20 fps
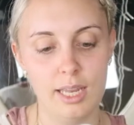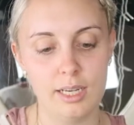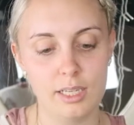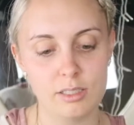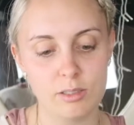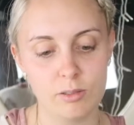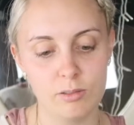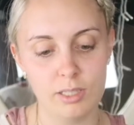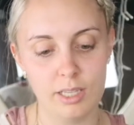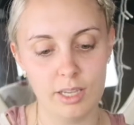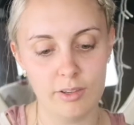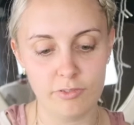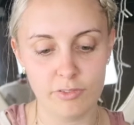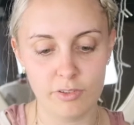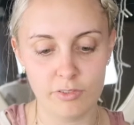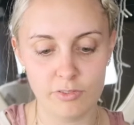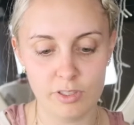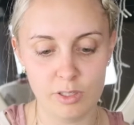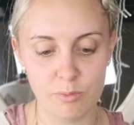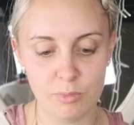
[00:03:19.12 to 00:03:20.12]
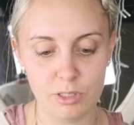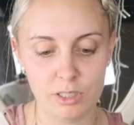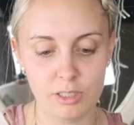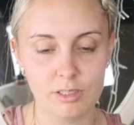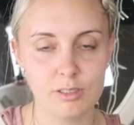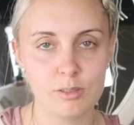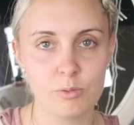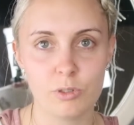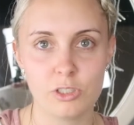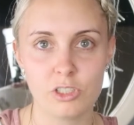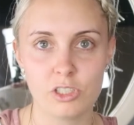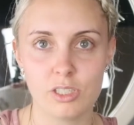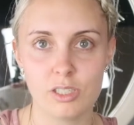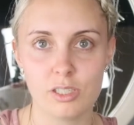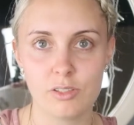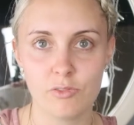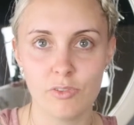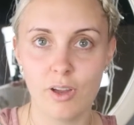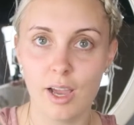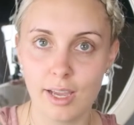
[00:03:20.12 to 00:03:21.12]
and it's only a 50ml, which
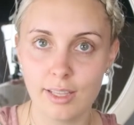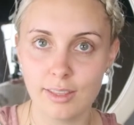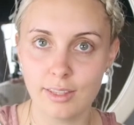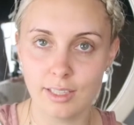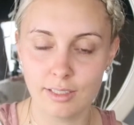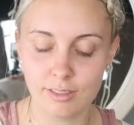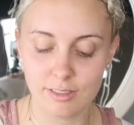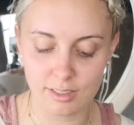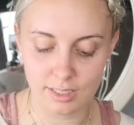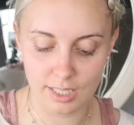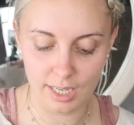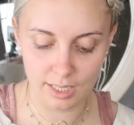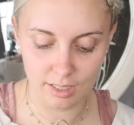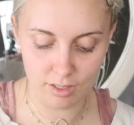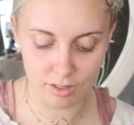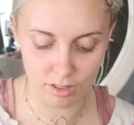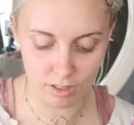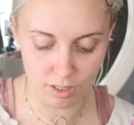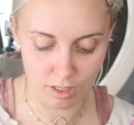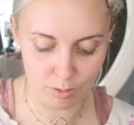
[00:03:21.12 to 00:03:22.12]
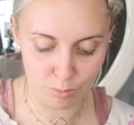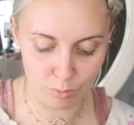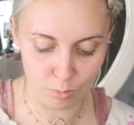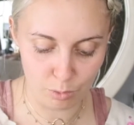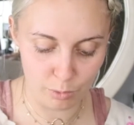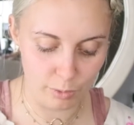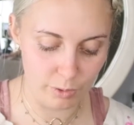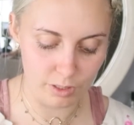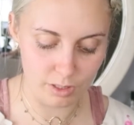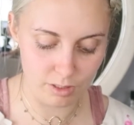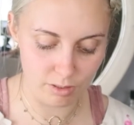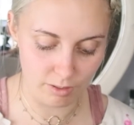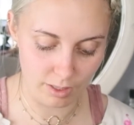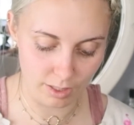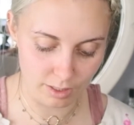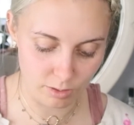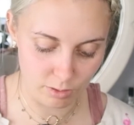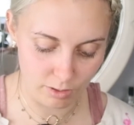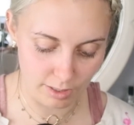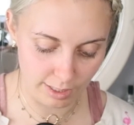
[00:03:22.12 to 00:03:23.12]
is fine then to take on board, so
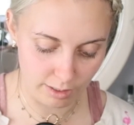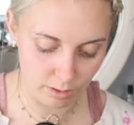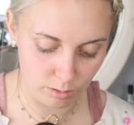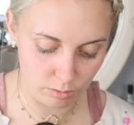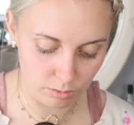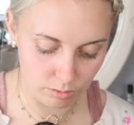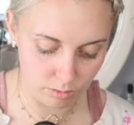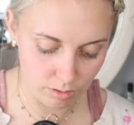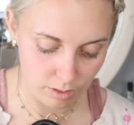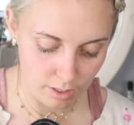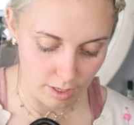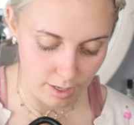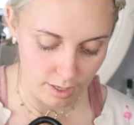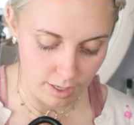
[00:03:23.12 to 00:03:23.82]
that's really cool.